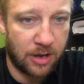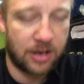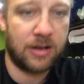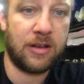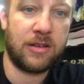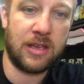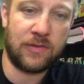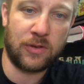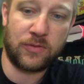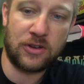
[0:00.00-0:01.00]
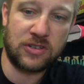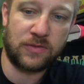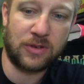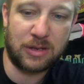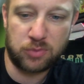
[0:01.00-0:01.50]
if you're fishing
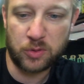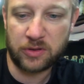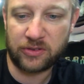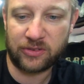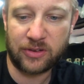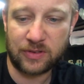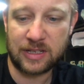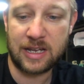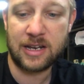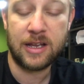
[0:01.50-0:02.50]
for like bluegills and stuff like that.